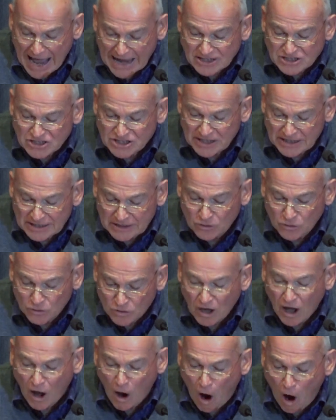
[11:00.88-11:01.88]
actually
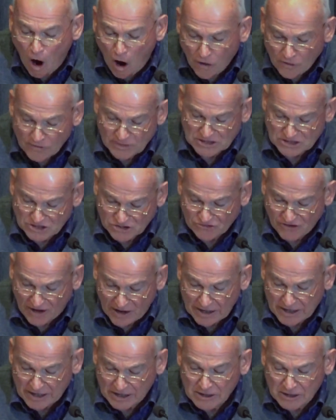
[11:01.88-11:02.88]
look
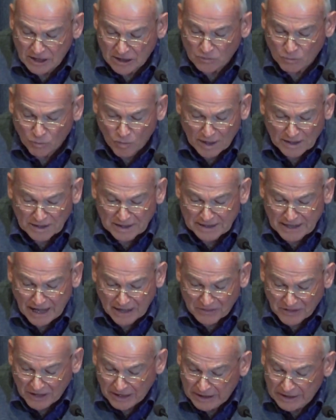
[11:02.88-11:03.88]
horror-struck at one
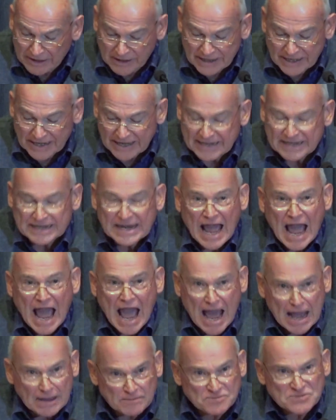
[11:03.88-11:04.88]
another in
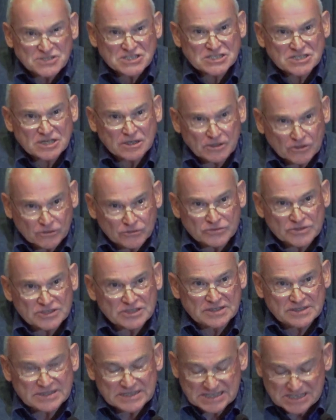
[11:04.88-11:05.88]

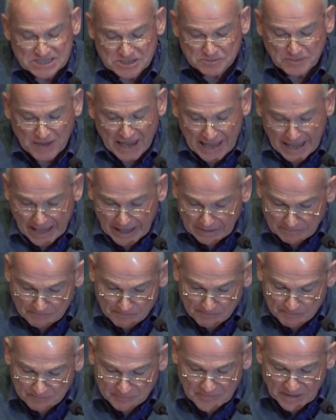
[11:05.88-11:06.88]
absolute despair.
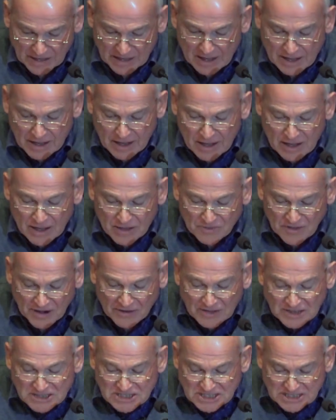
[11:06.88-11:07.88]

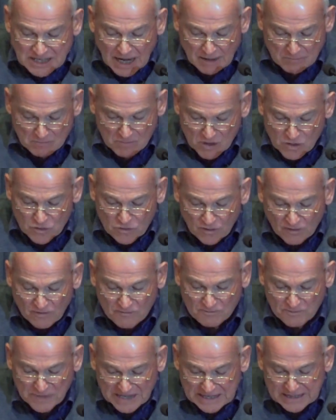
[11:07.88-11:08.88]
There are some who
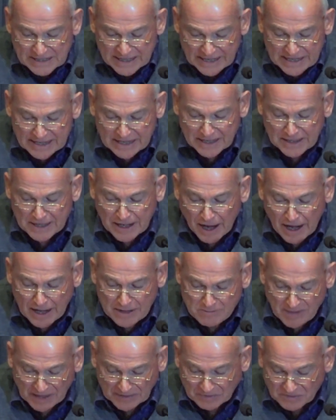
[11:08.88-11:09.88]
have been here
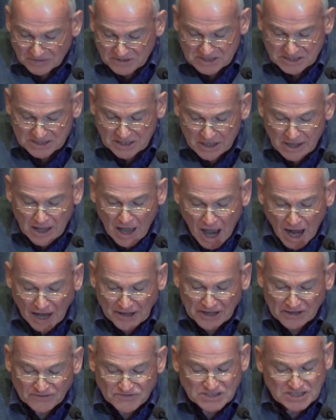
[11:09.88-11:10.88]
9 months
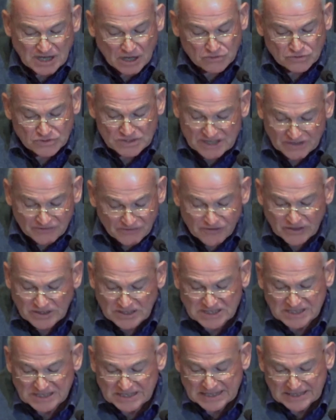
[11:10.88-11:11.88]
and have sown
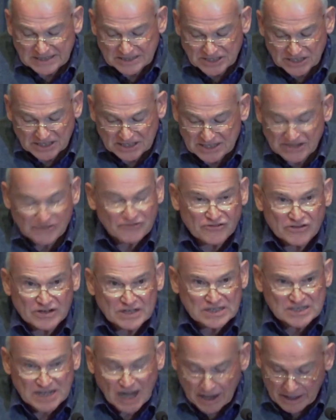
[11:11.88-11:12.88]
different seeds at
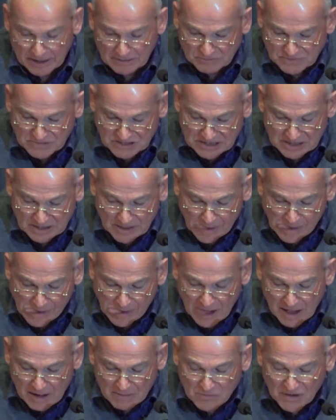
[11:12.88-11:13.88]
different times,
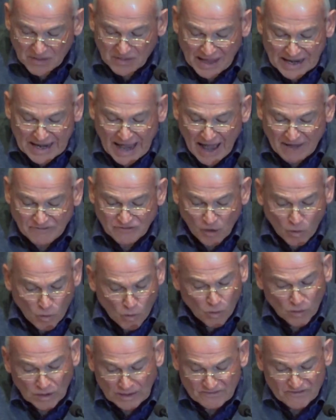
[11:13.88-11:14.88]
but they have
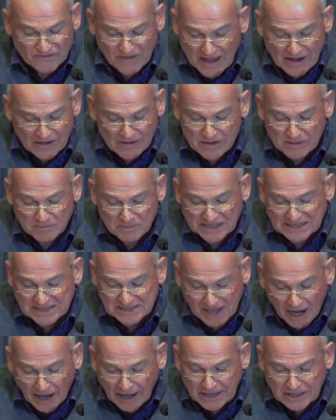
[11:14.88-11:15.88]
all invariably
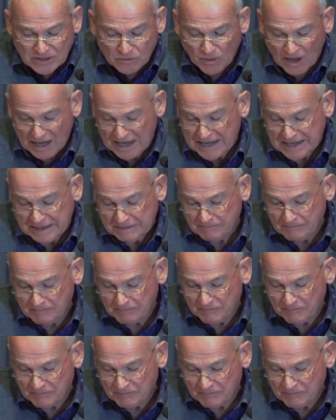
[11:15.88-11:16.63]
died away,